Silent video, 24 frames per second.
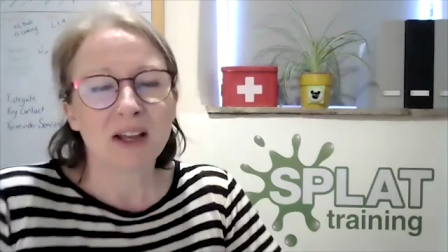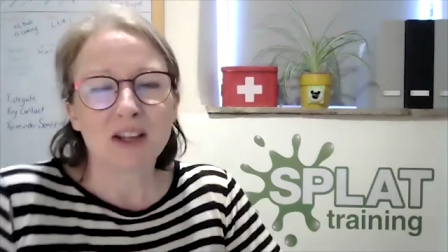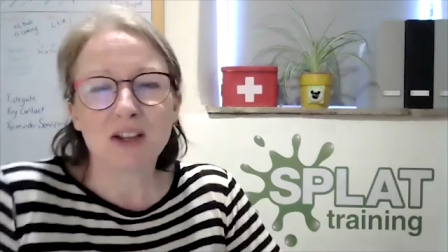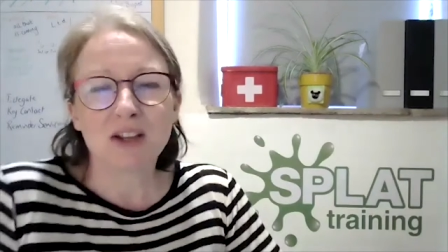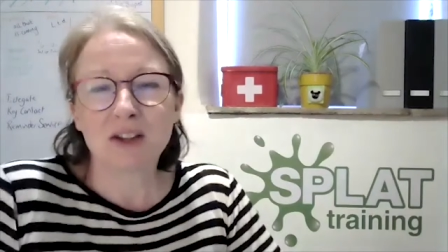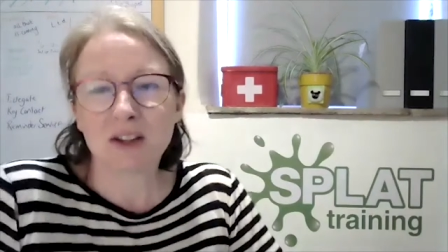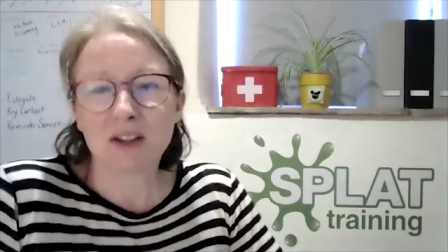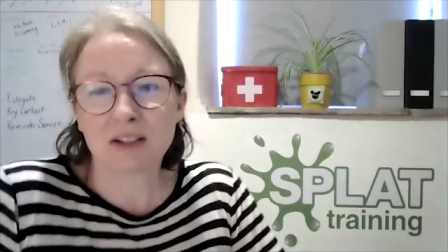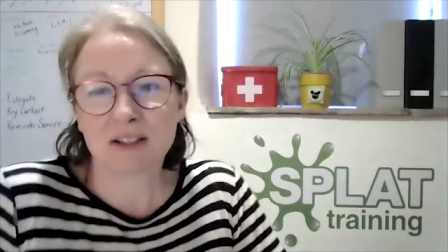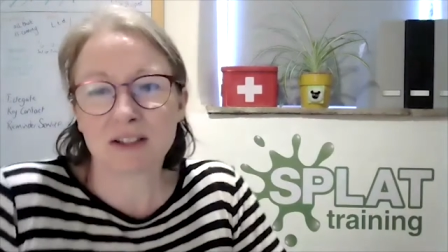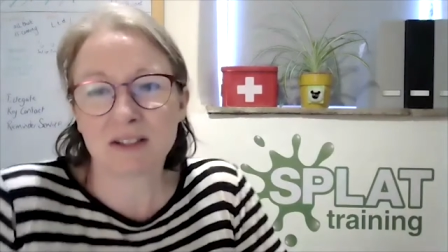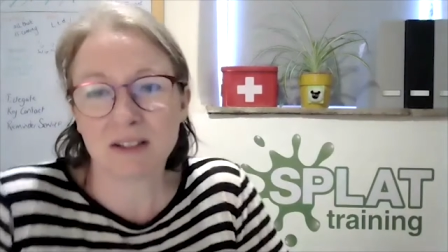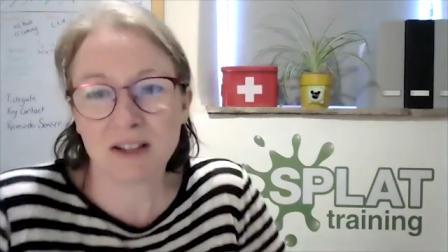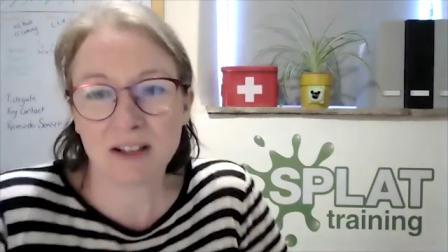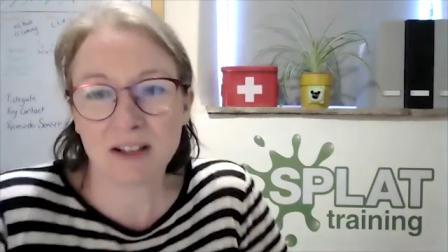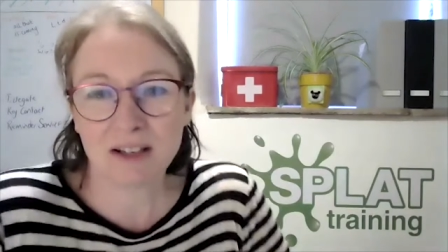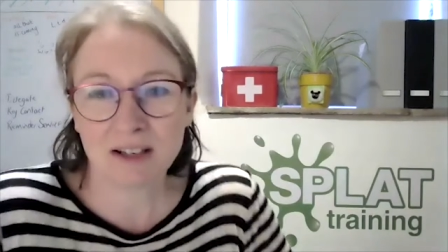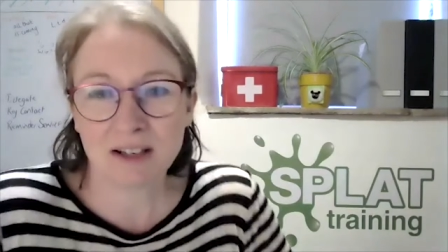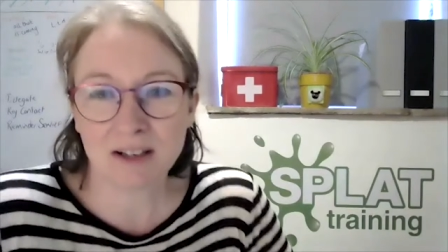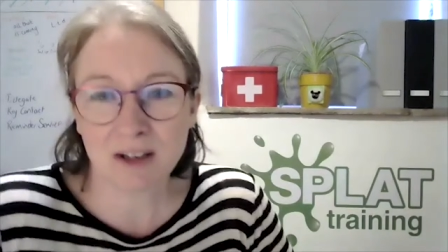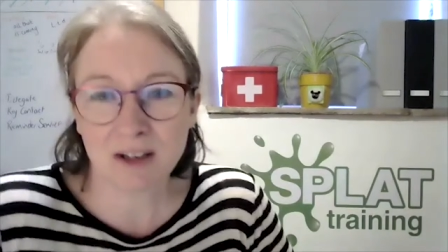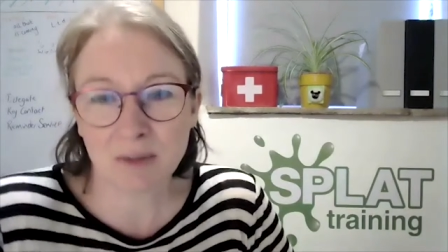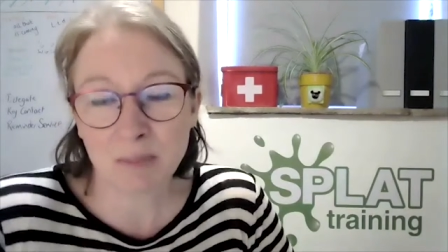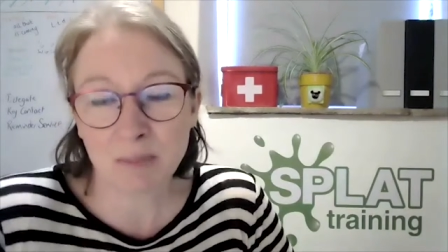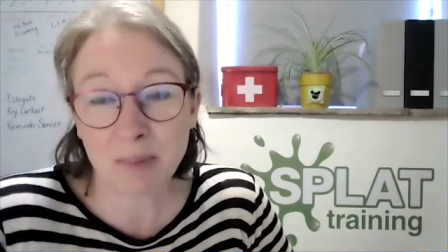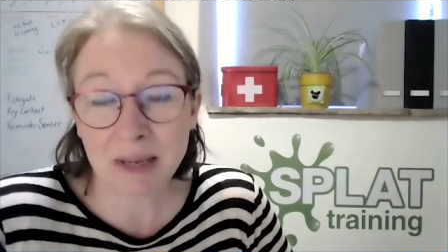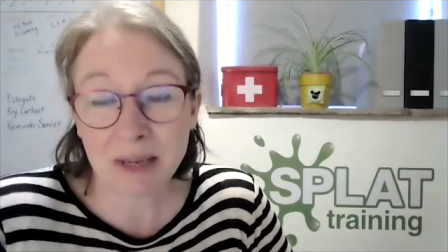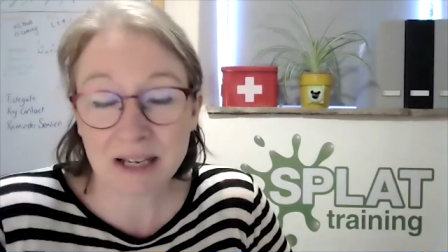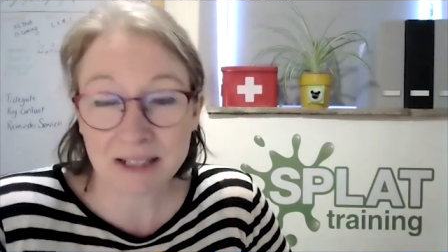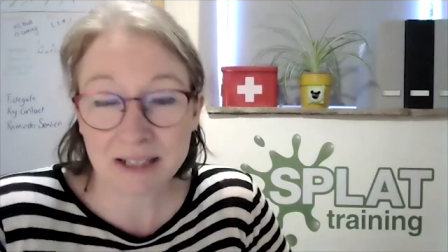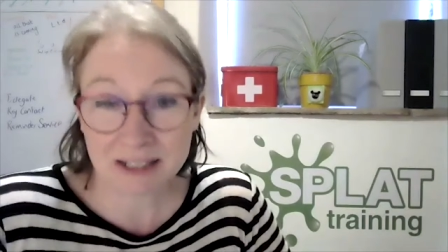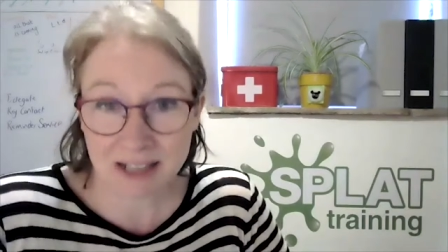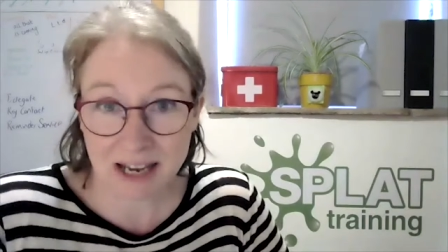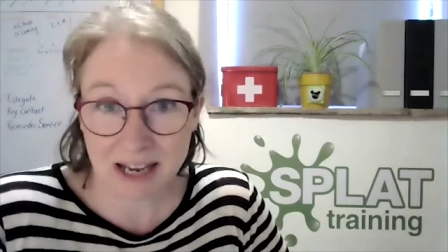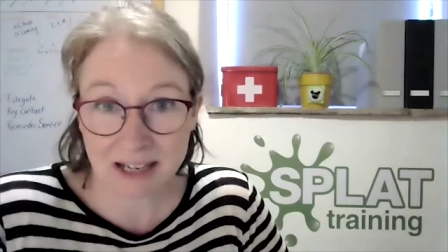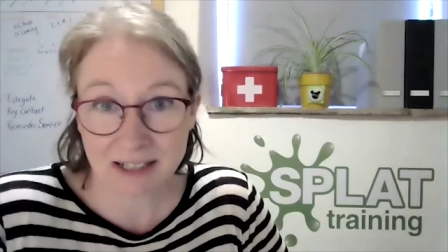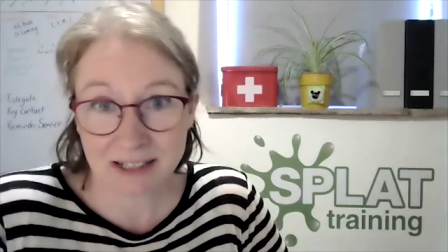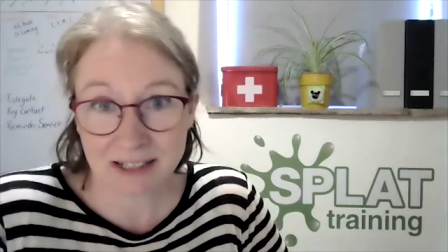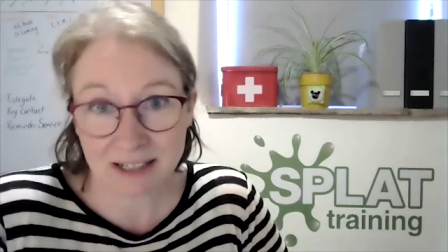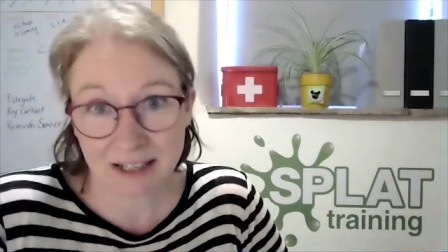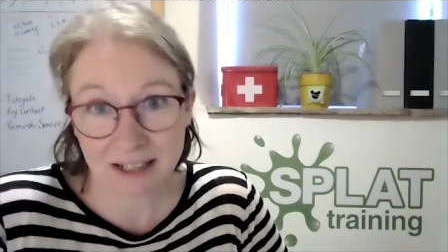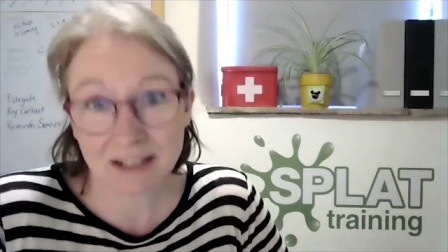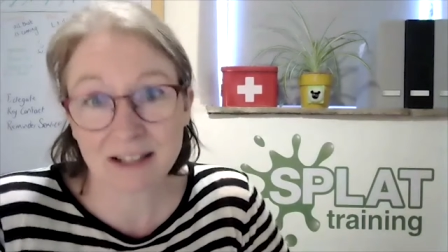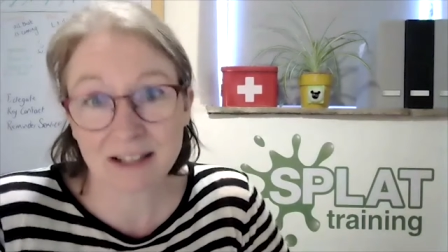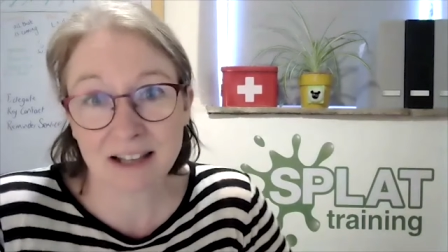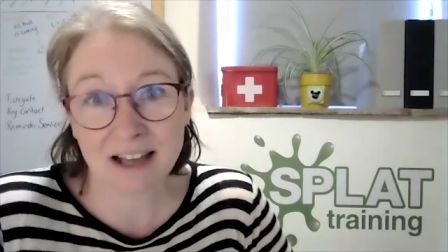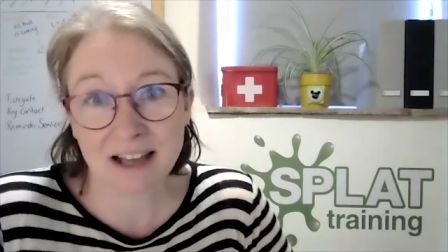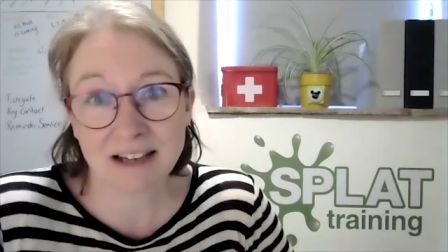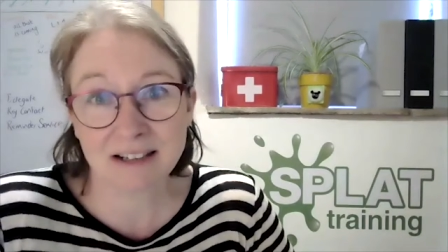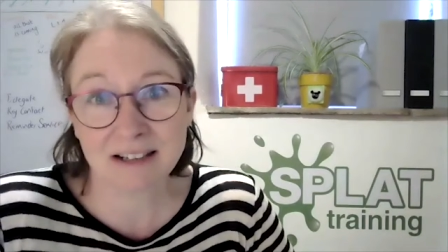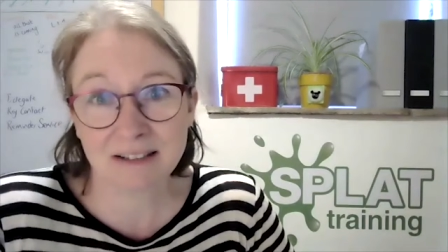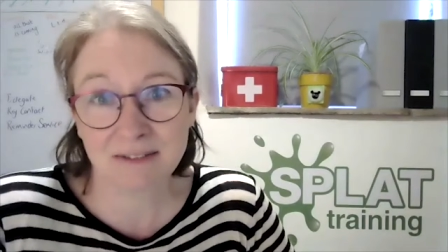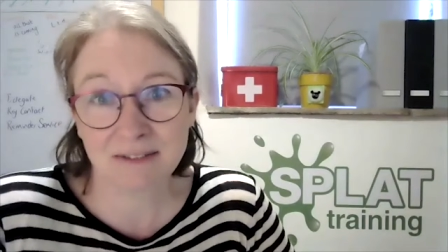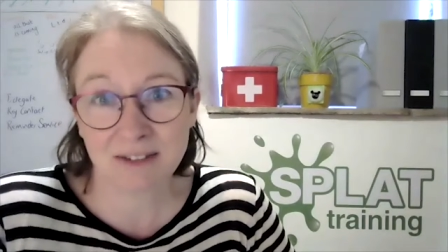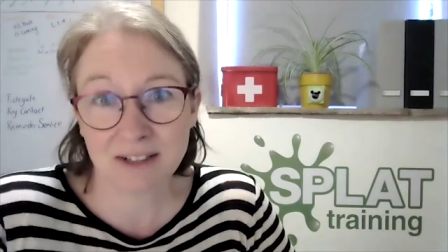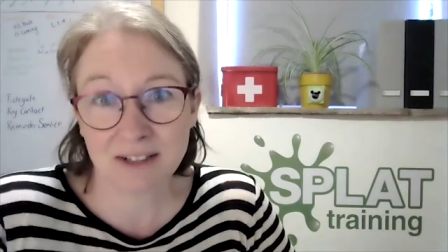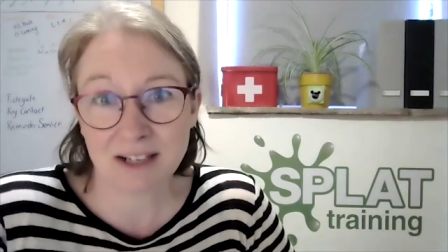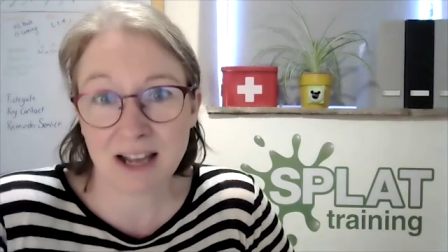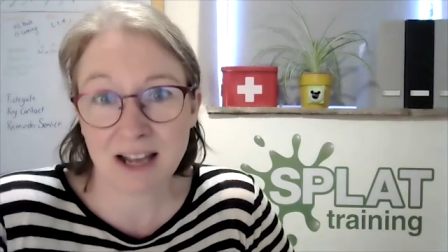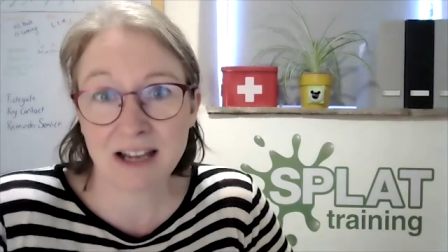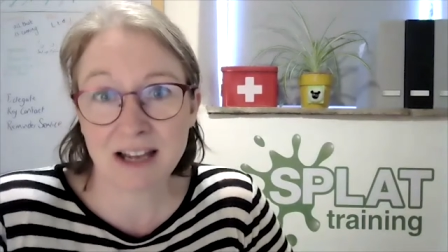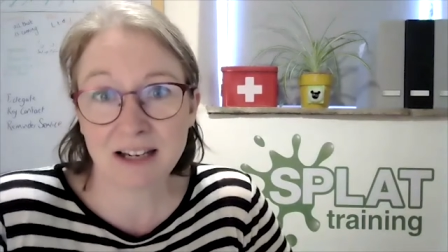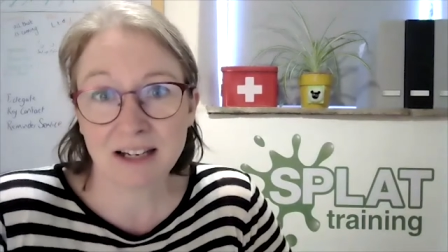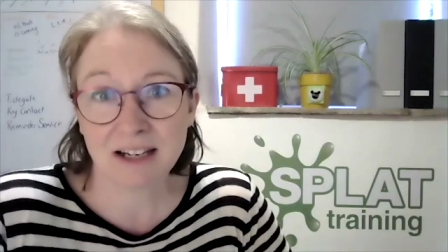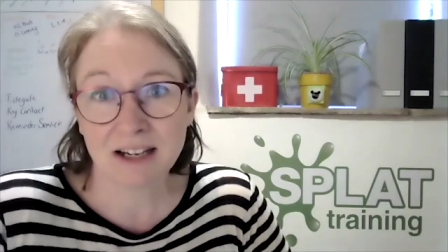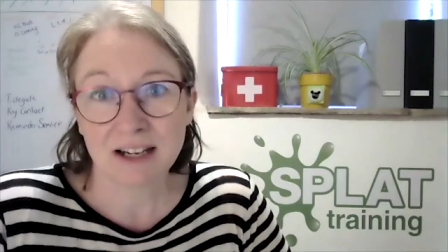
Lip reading: beer tasting at the end of the day.